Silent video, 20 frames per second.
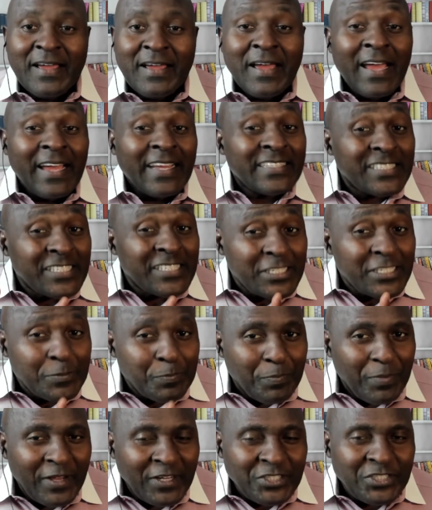
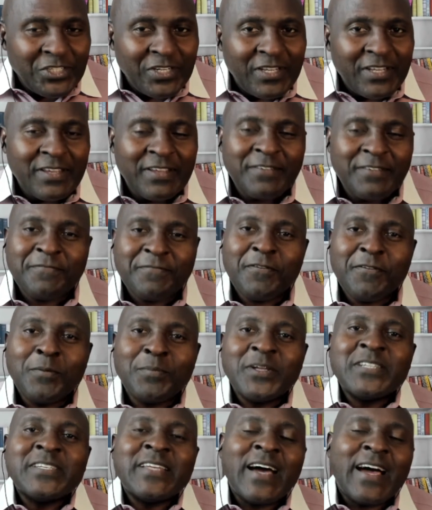especially from the
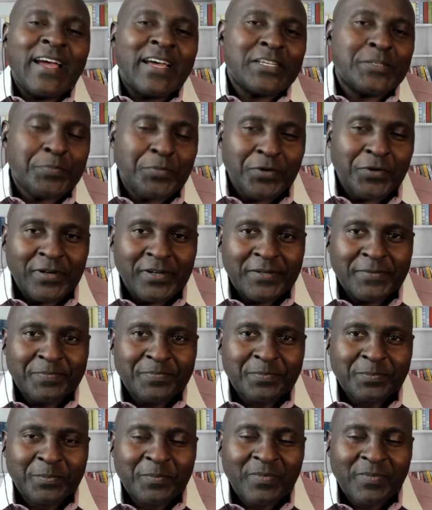diaspora.
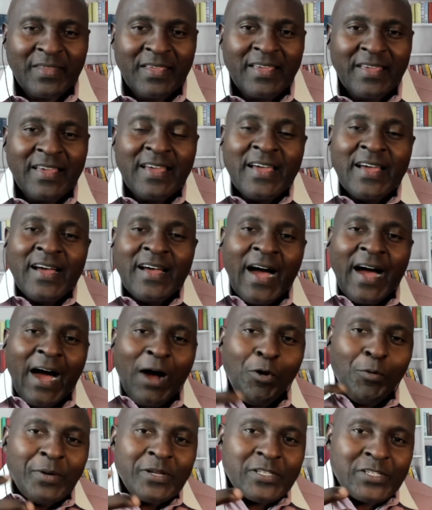I will
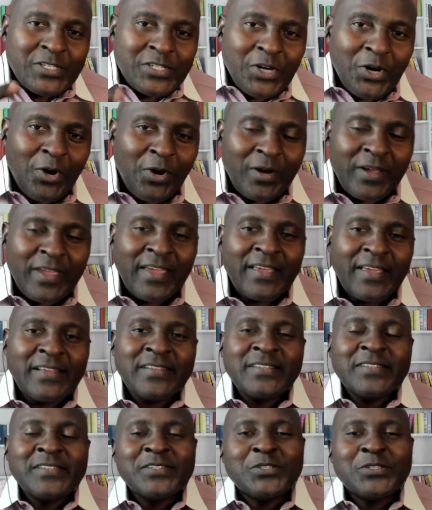be talking
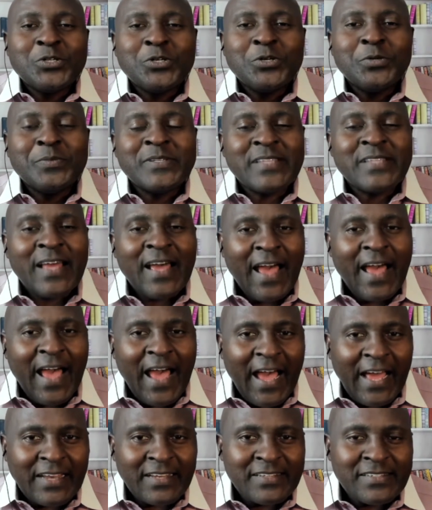to Mr.
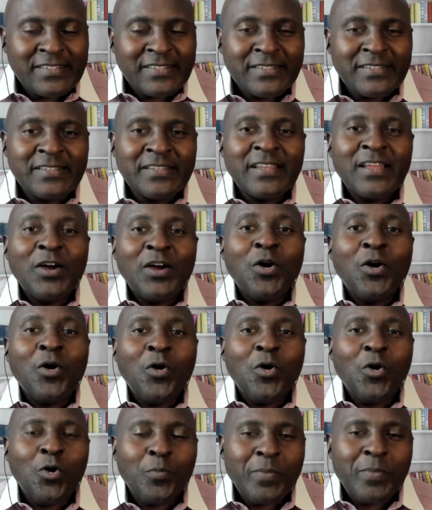Anderson
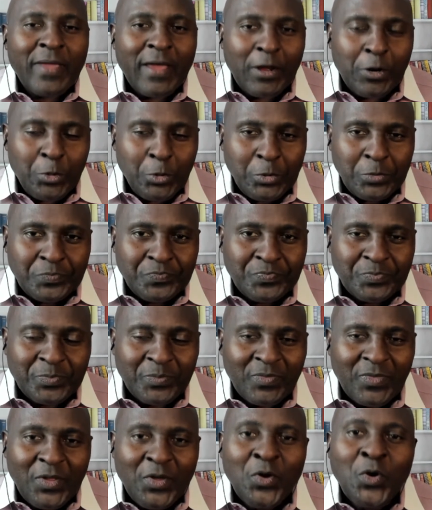Obiago,
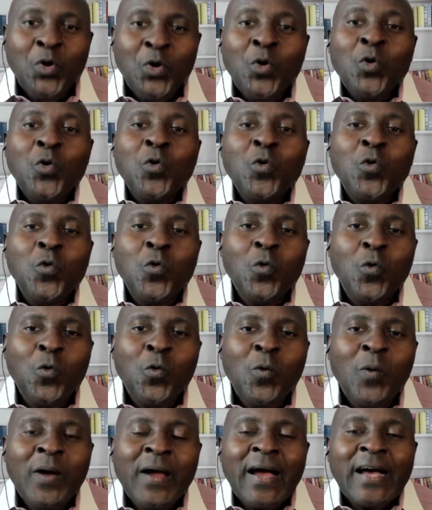
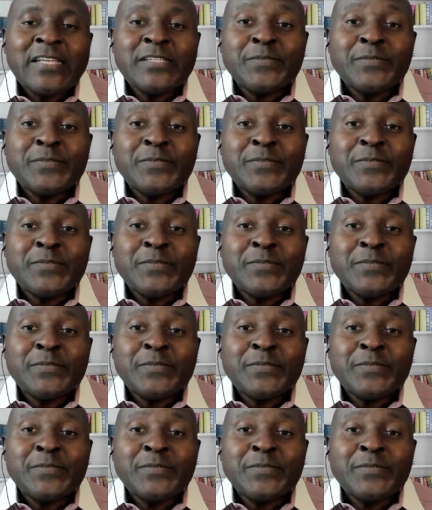who has